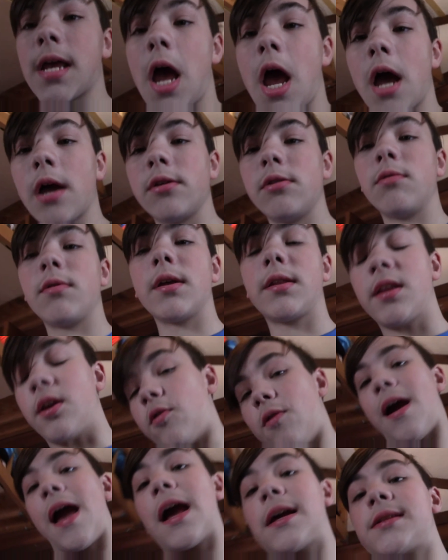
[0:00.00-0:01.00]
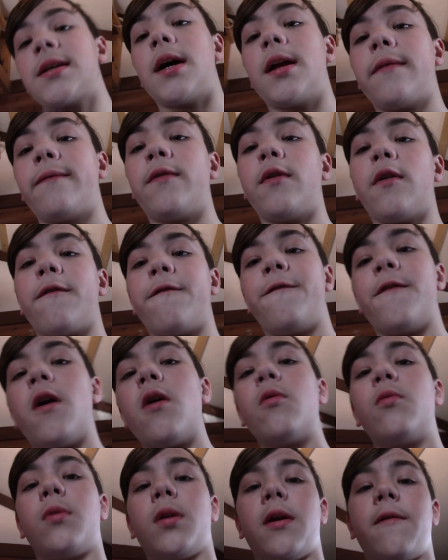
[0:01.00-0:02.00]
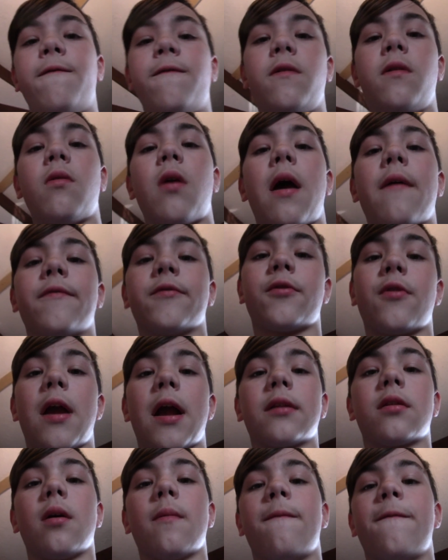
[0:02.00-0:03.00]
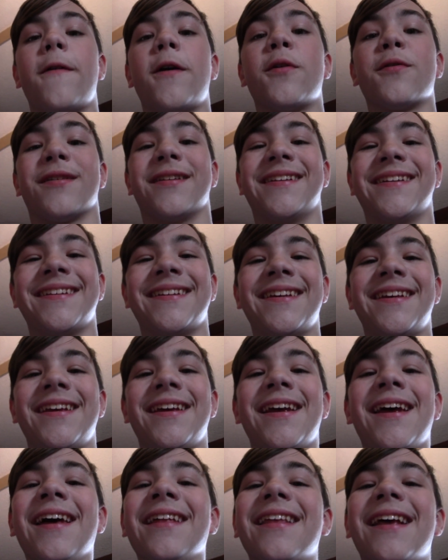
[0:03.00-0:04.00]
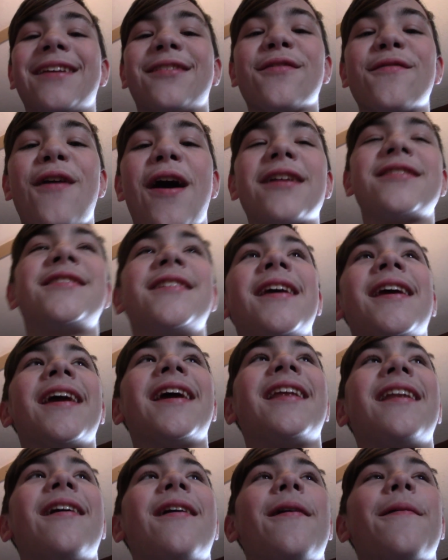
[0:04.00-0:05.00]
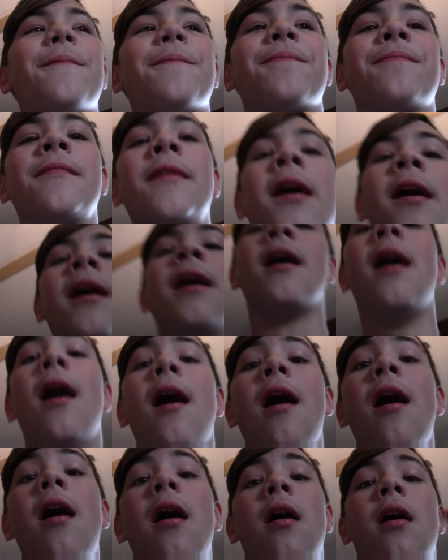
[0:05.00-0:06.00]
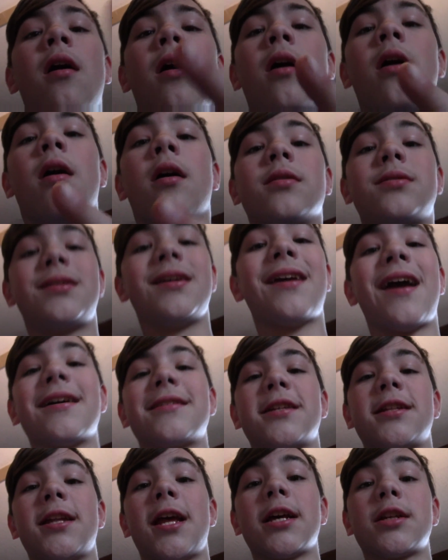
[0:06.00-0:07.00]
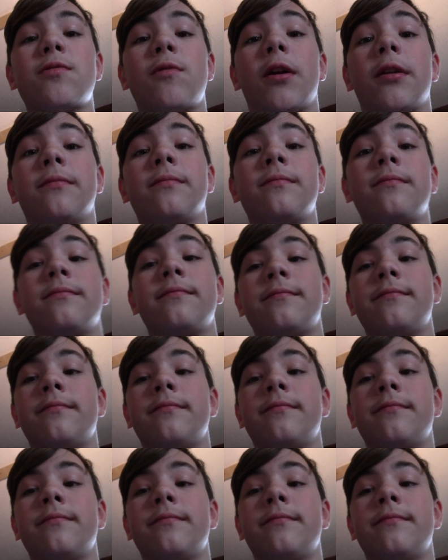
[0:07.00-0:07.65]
how you get the cracks out of your phone if you have a cracked up phone. Thanks for watching, and um, see you guys in the next one.